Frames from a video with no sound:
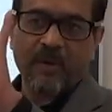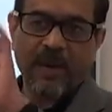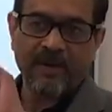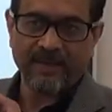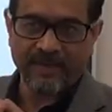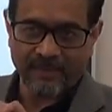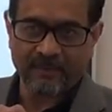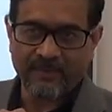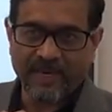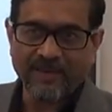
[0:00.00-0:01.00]
iodine
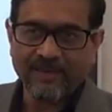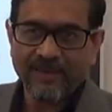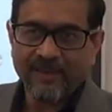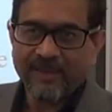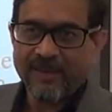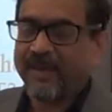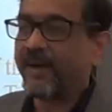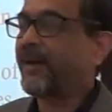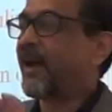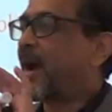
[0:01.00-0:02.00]
atoms, right?
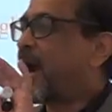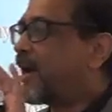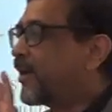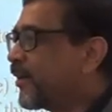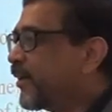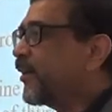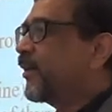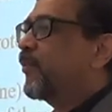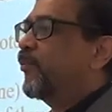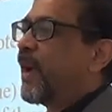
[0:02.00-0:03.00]
And iodine
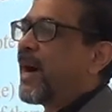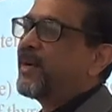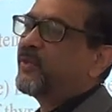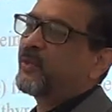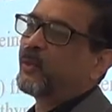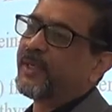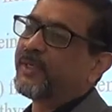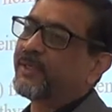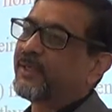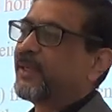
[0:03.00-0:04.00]
binds
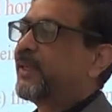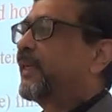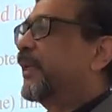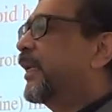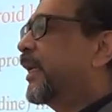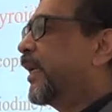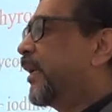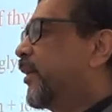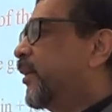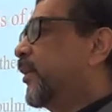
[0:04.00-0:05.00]
with
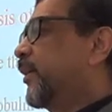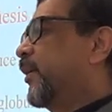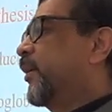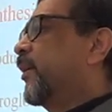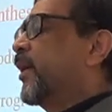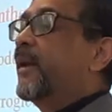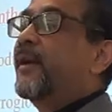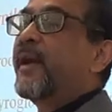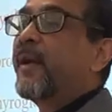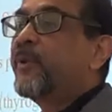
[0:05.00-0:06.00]
an
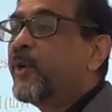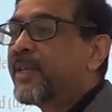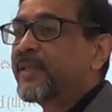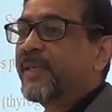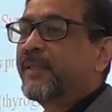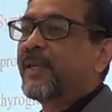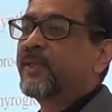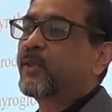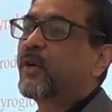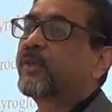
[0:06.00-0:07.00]
amino acid that
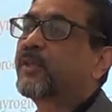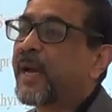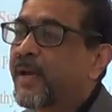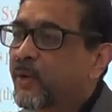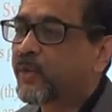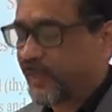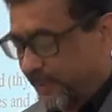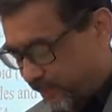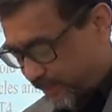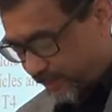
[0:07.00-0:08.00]
is called tyrosine.
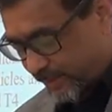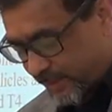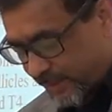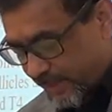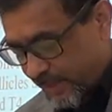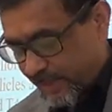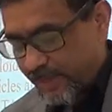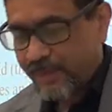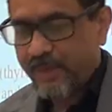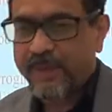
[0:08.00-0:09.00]

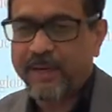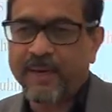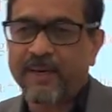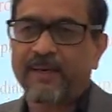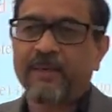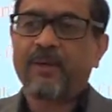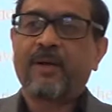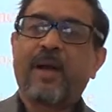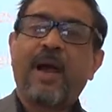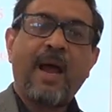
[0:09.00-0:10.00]
And
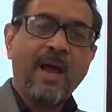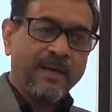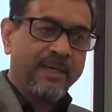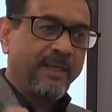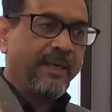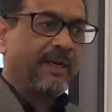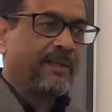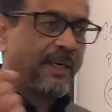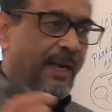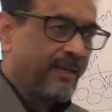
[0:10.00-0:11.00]
iodine and
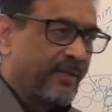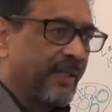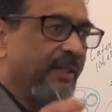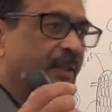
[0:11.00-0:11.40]
tyrosine